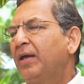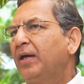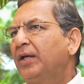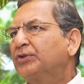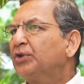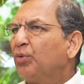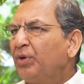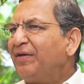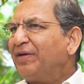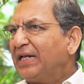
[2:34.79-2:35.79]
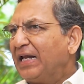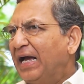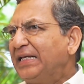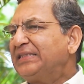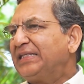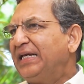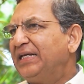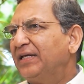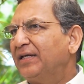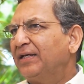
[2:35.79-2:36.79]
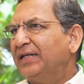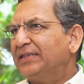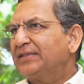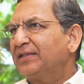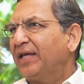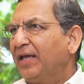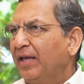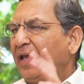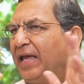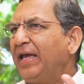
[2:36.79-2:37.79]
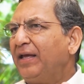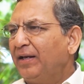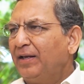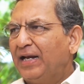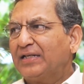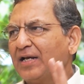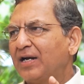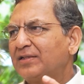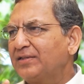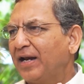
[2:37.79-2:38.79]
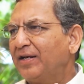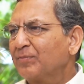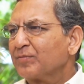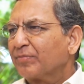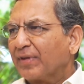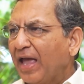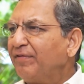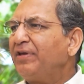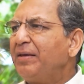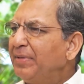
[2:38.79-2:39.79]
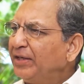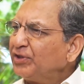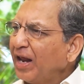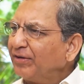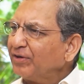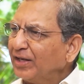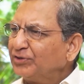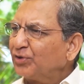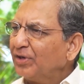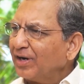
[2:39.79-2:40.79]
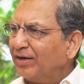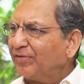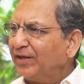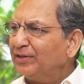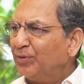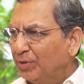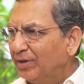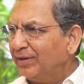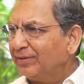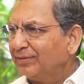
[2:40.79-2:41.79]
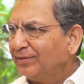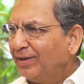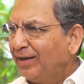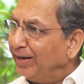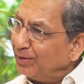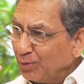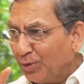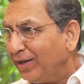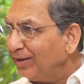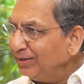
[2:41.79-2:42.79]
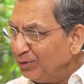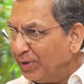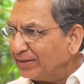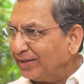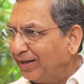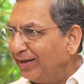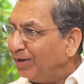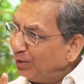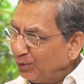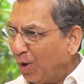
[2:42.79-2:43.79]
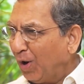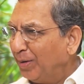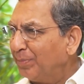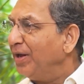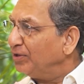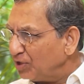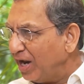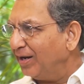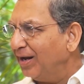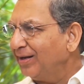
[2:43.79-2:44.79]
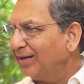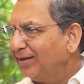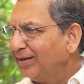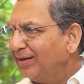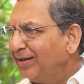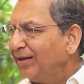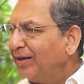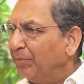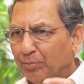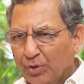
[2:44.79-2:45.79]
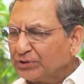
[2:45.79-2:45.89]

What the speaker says: So the only way that I see is, let's understand every major agricultural country in the world, including USA, Europe, China, most